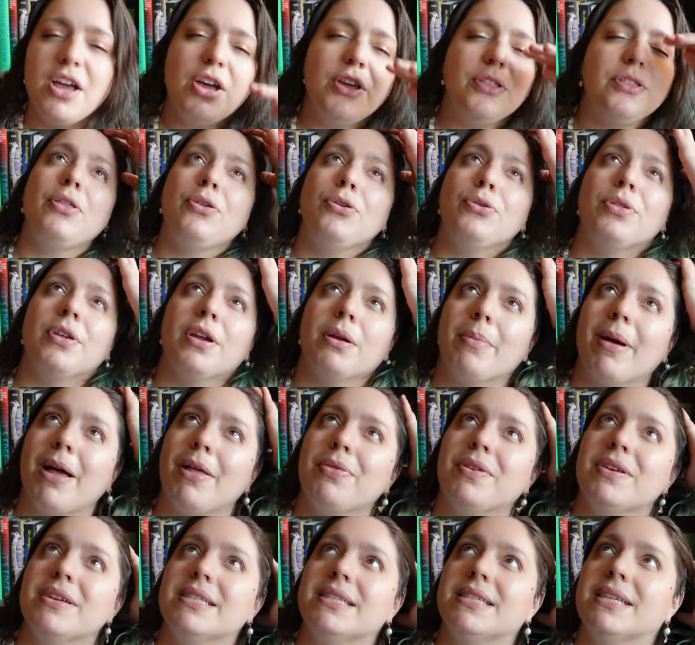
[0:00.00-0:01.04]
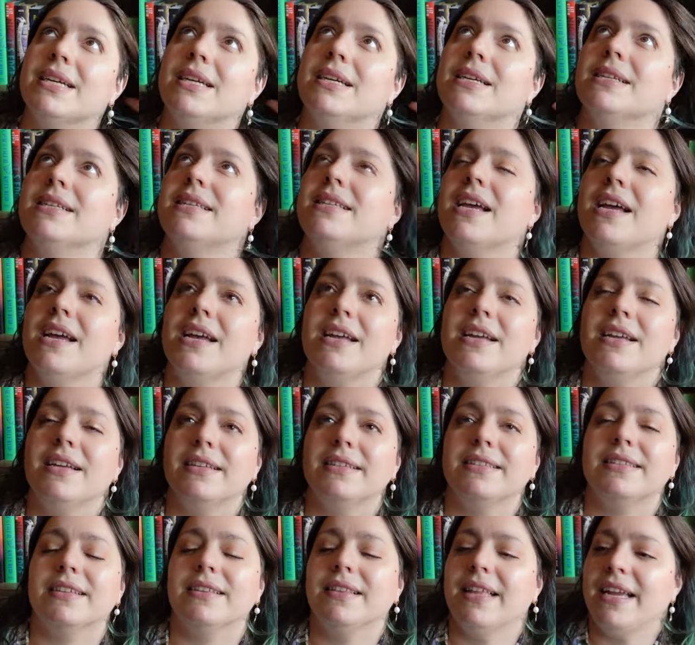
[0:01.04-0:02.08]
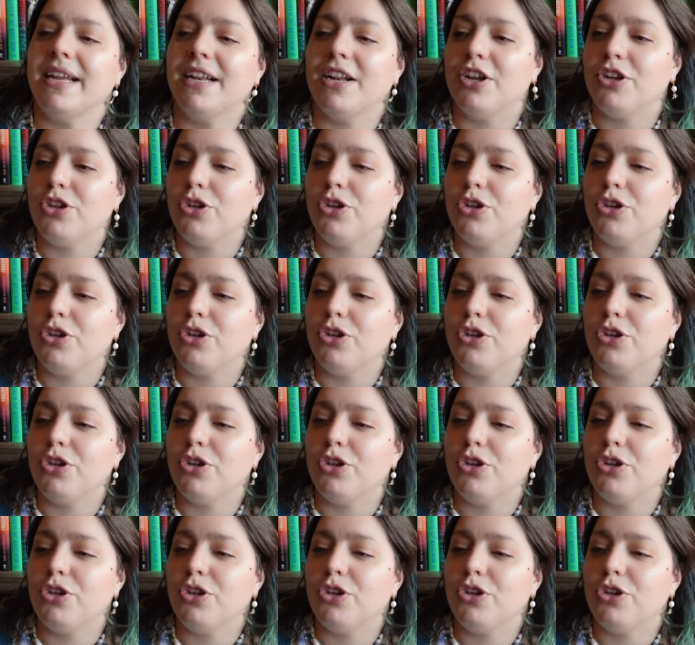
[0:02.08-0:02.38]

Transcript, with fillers: Another thing about this is, Selena,